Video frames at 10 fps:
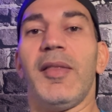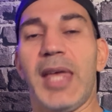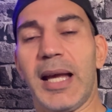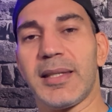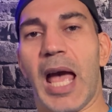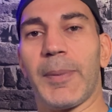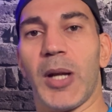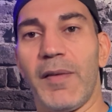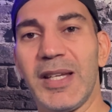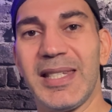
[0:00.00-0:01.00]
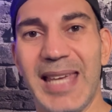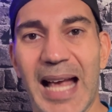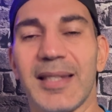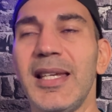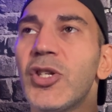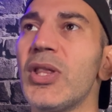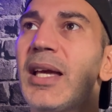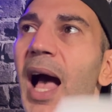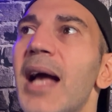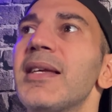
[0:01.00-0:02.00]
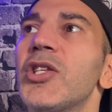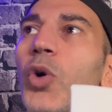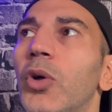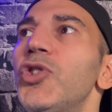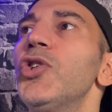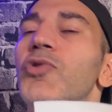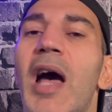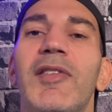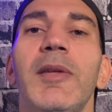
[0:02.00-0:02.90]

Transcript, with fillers: Thanks, Captain Obvious. Yes, these are the guys I told you to draft at